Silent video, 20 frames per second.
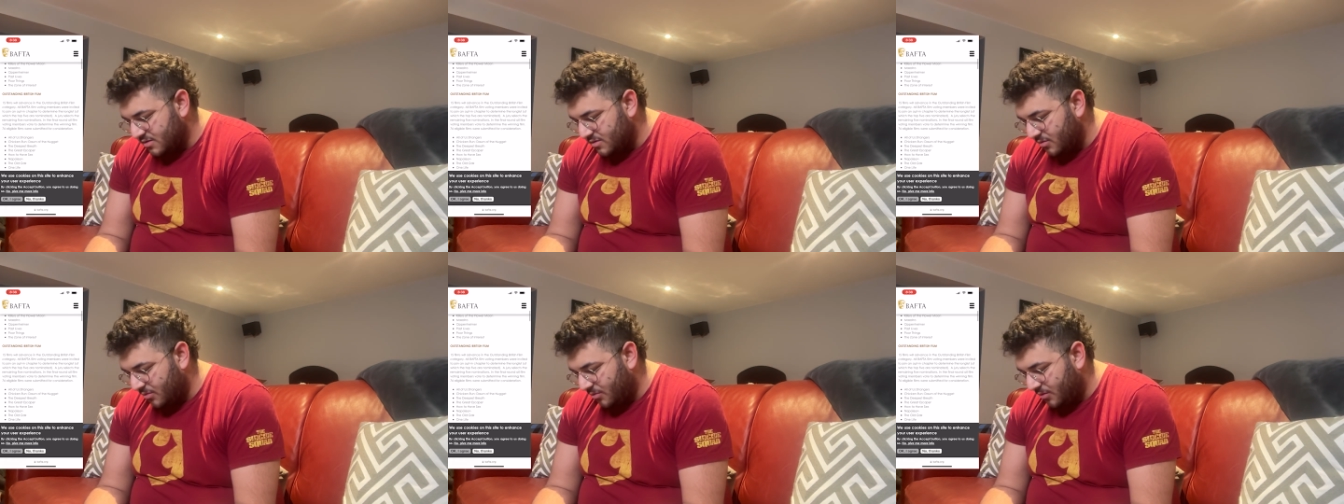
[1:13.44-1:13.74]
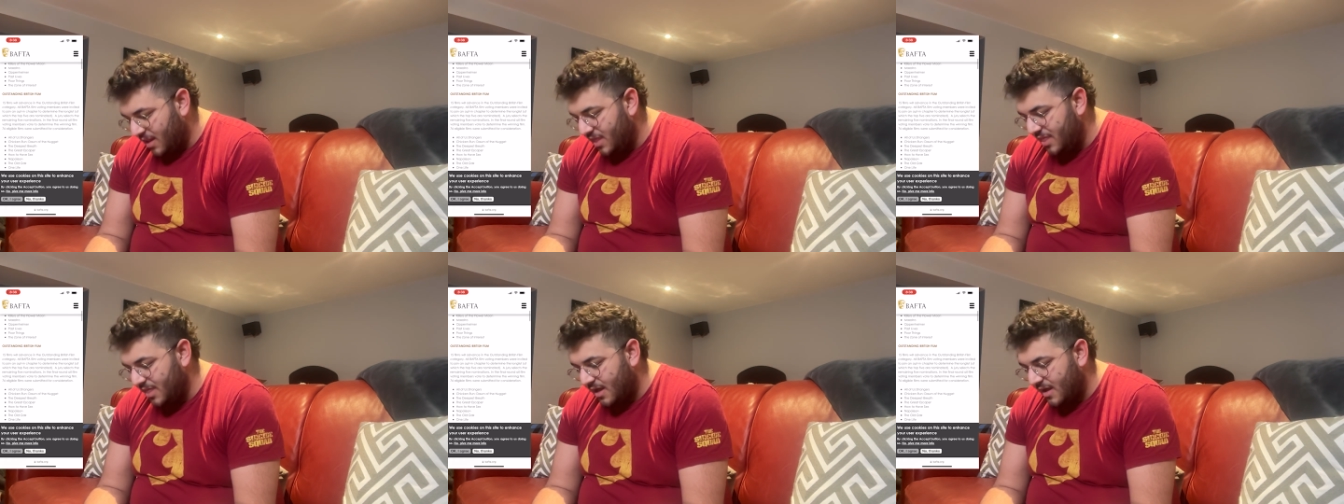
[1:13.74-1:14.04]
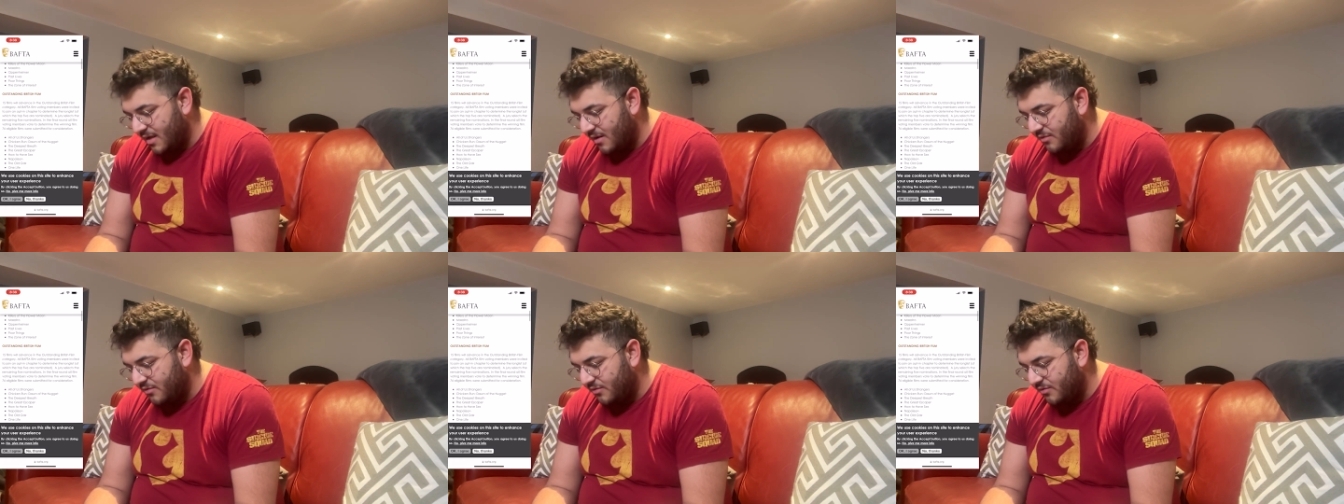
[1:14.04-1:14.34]
One
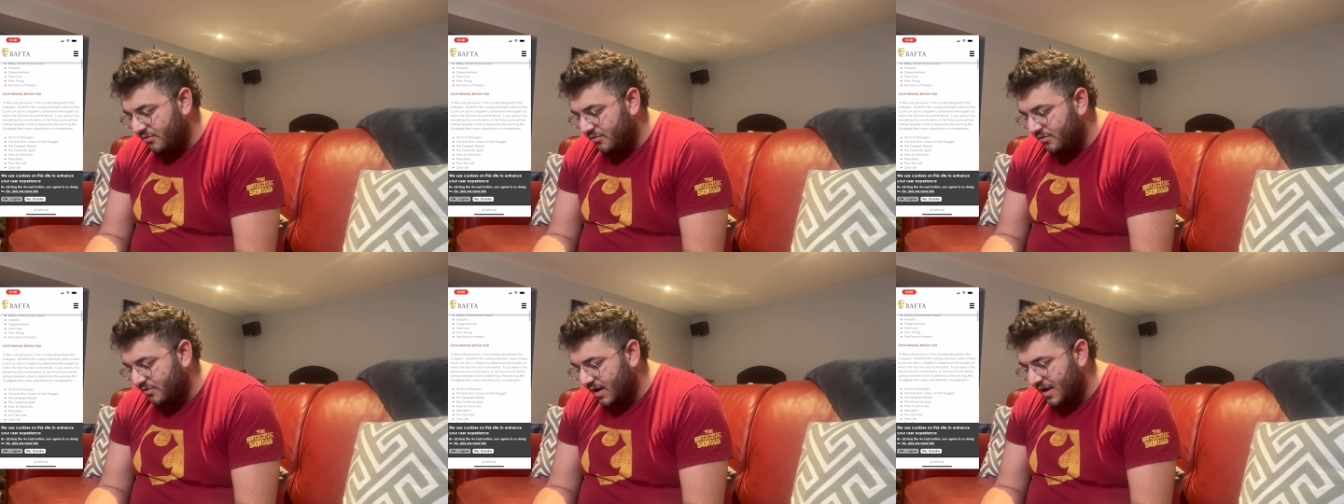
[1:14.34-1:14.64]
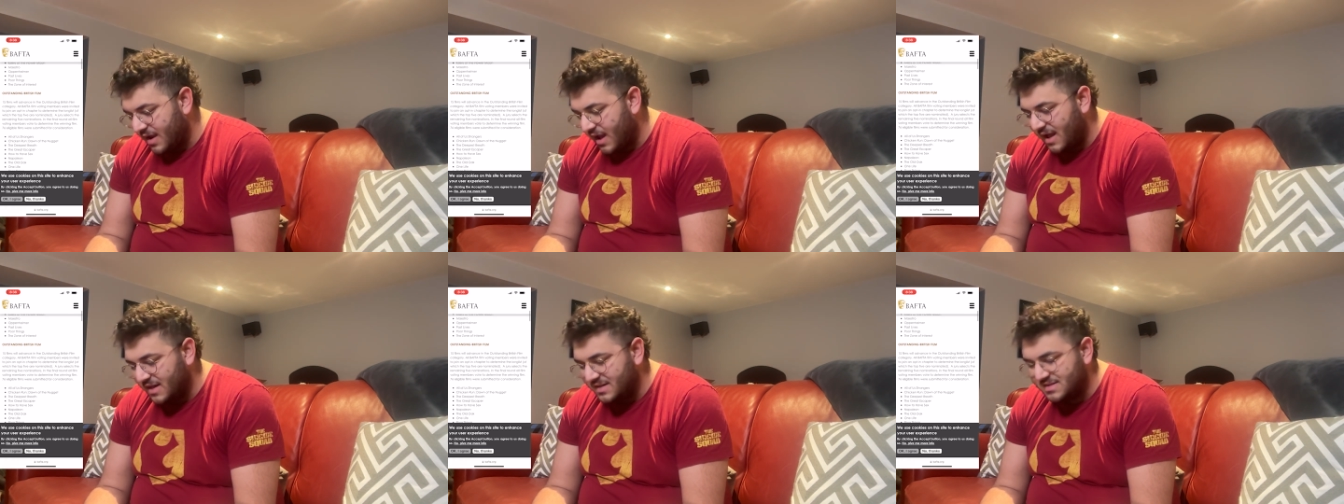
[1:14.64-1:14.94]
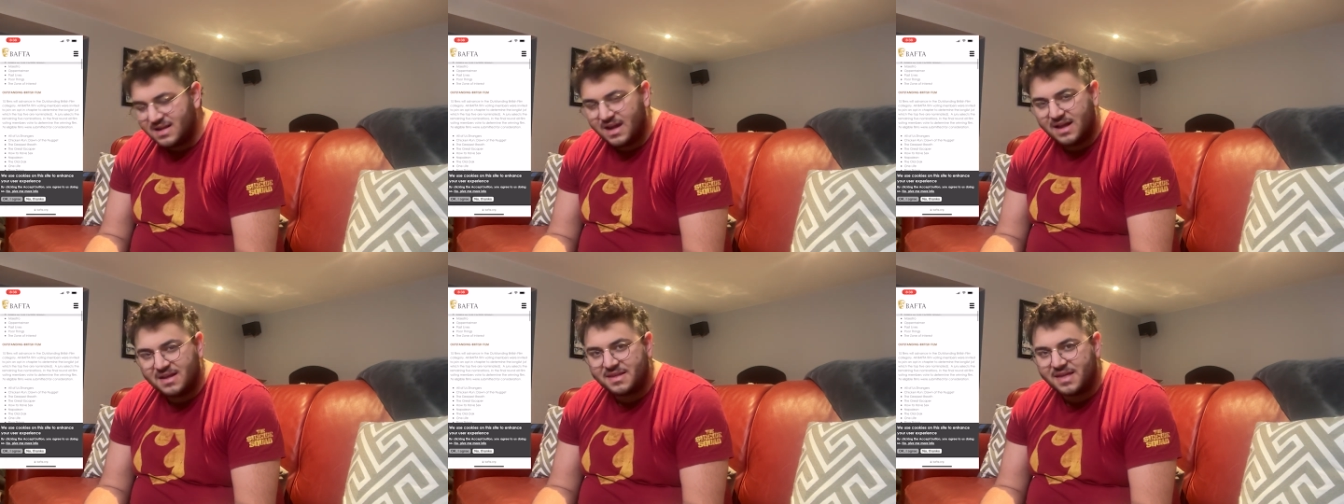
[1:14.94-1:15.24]
Life. I,
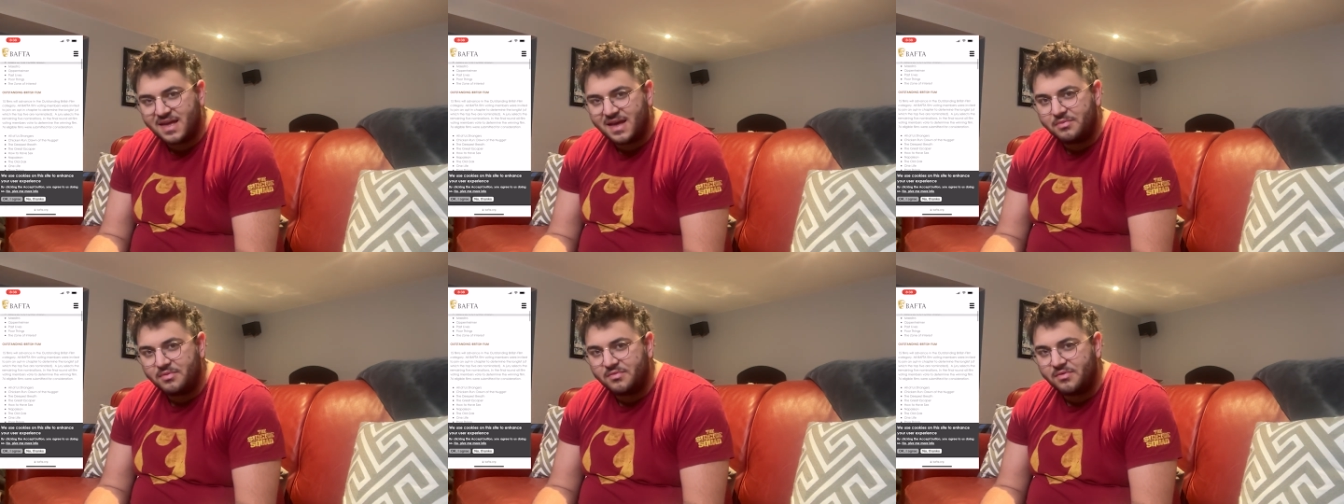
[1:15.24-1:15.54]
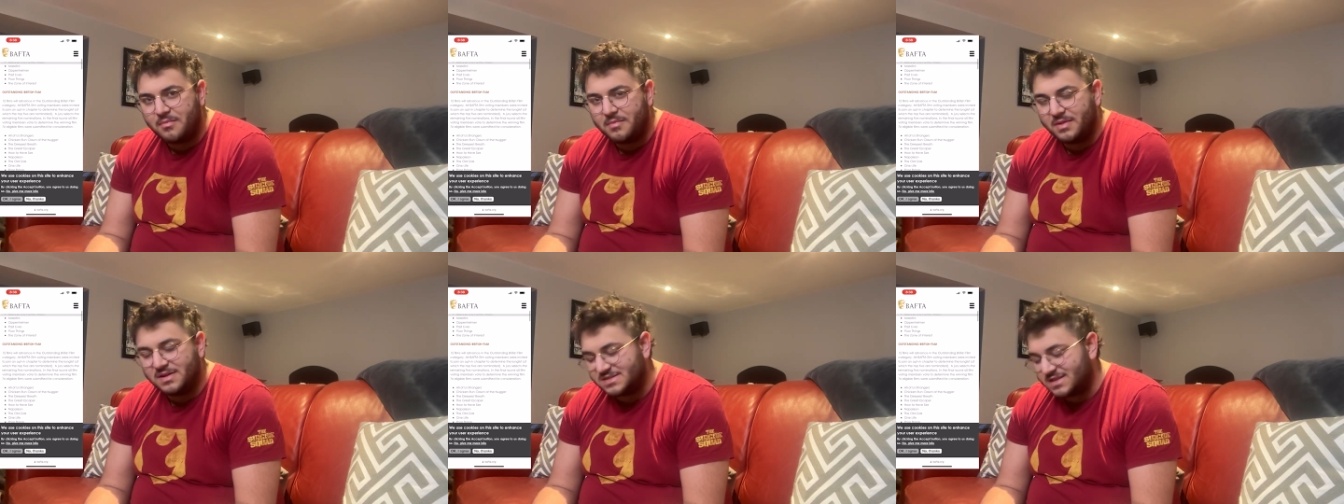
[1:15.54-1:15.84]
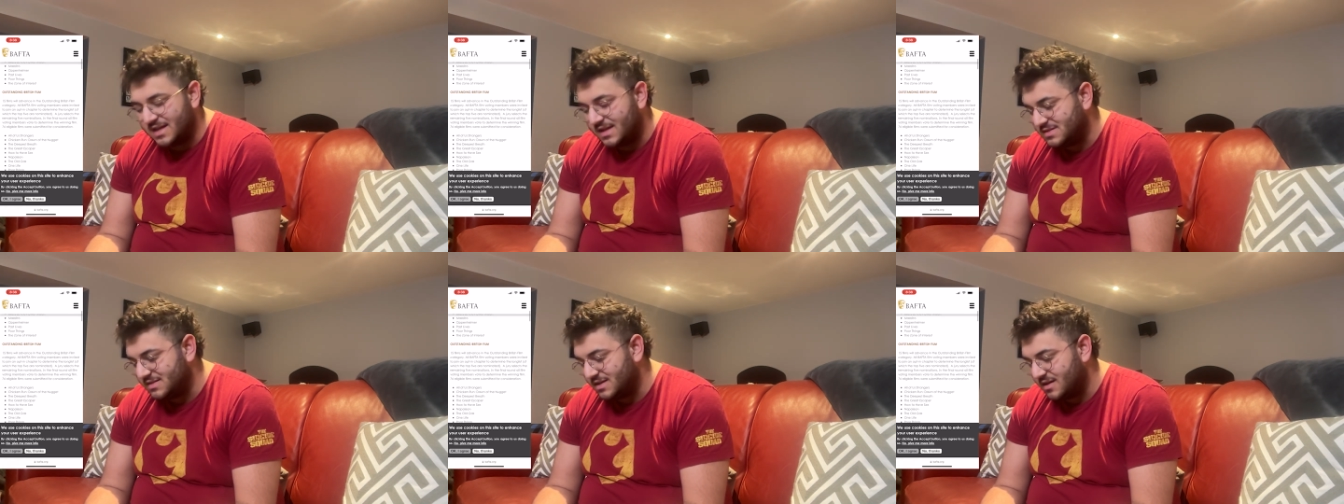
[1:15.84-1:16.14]
I, I can't believe I missed
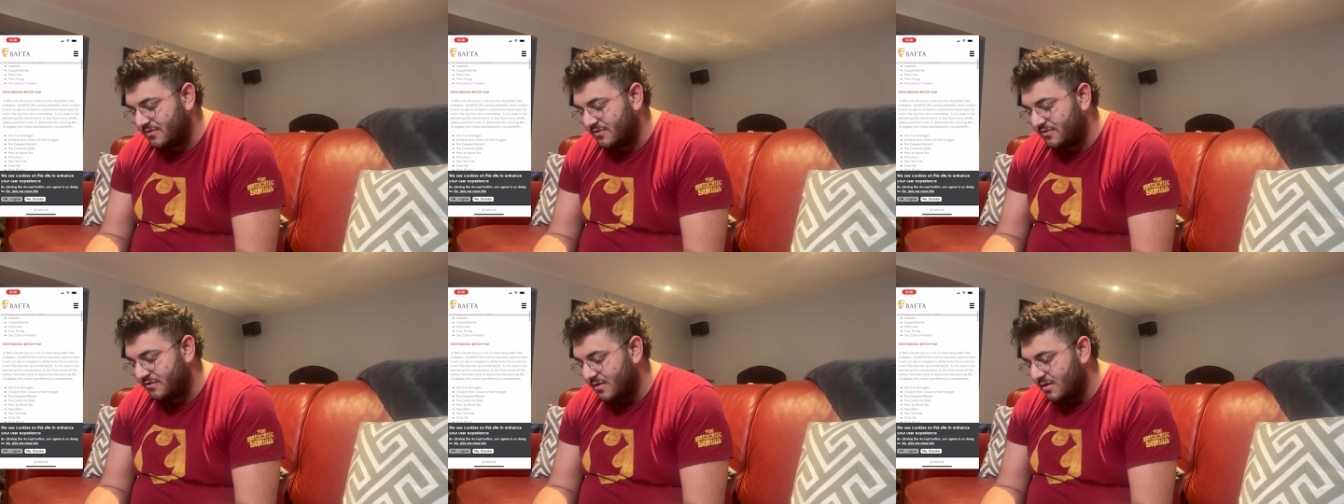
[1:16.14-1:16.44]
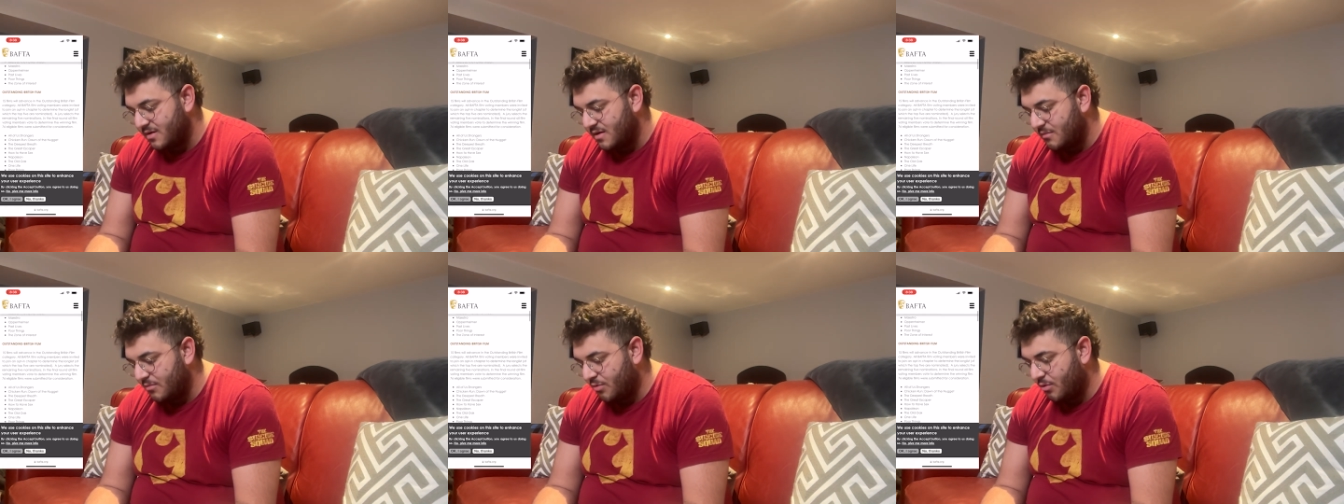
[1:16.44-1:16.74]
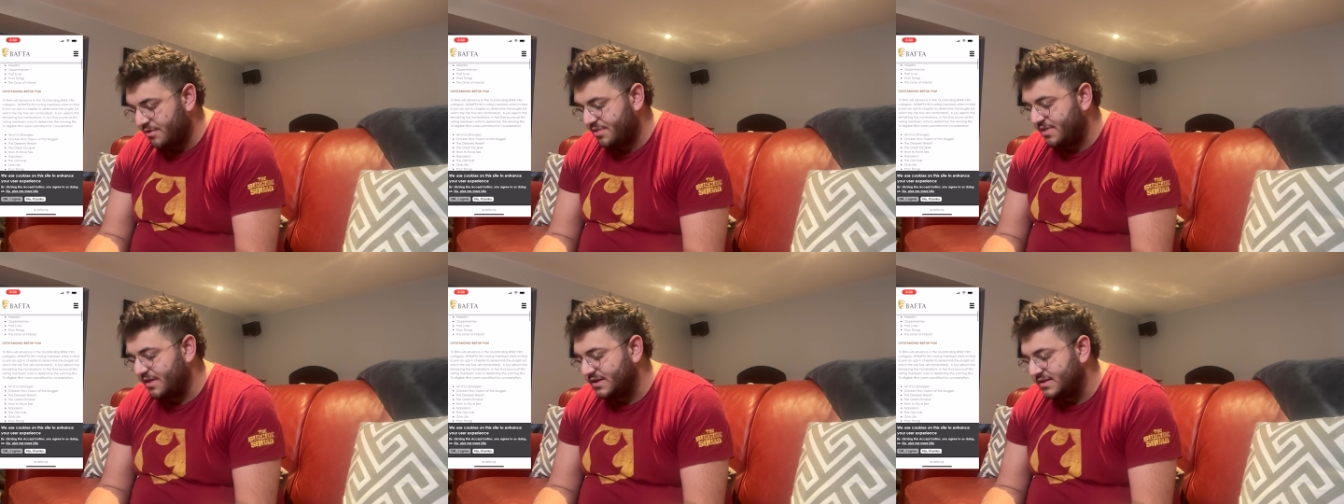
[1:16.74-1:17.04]
that, Tiff.
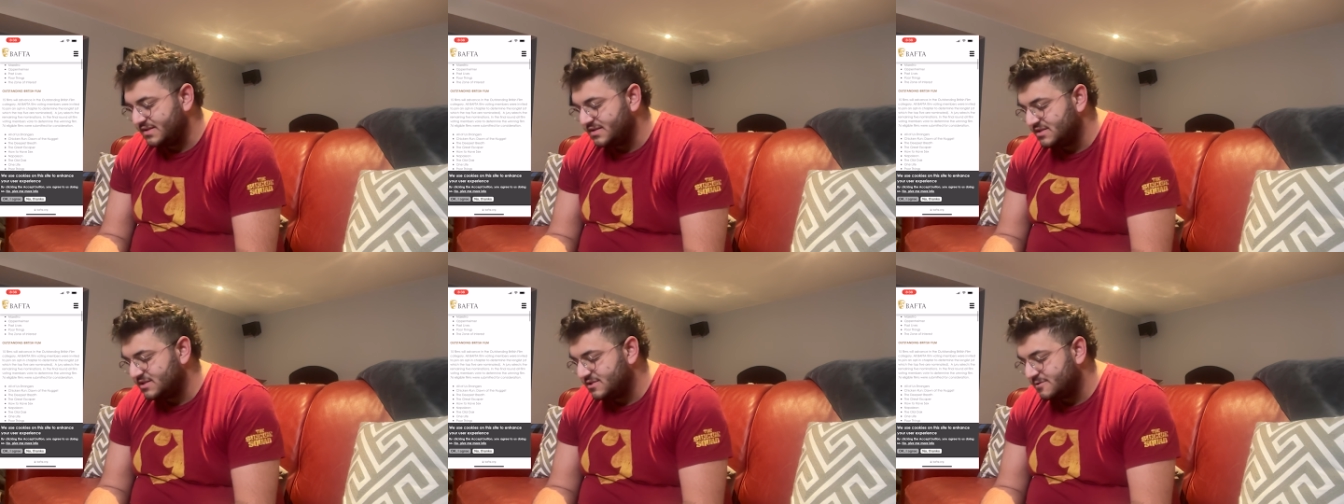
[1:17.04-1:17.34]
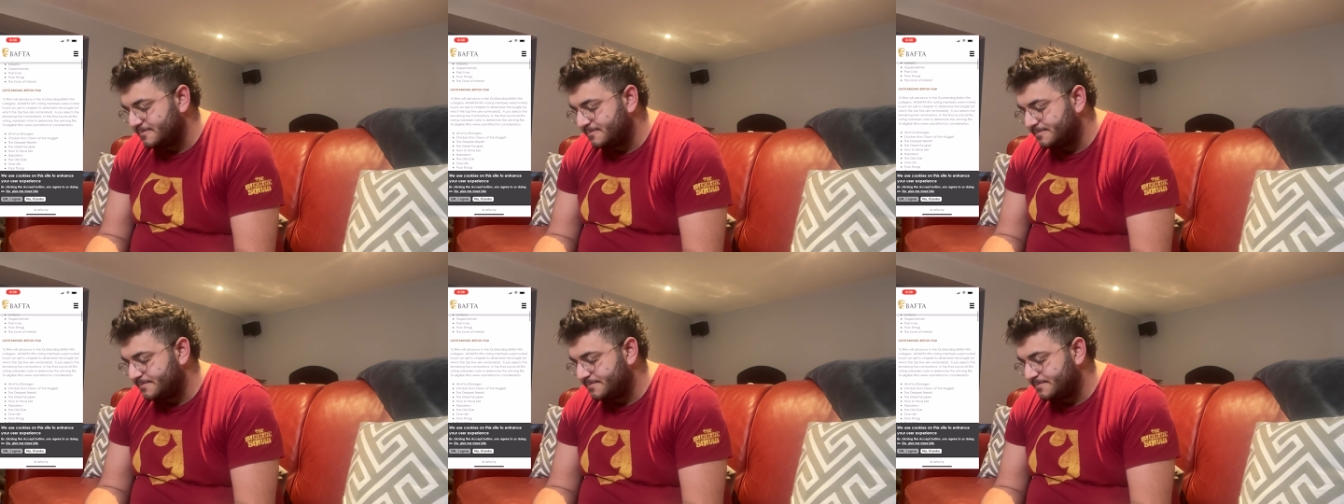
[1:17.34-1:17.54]
Poor Things.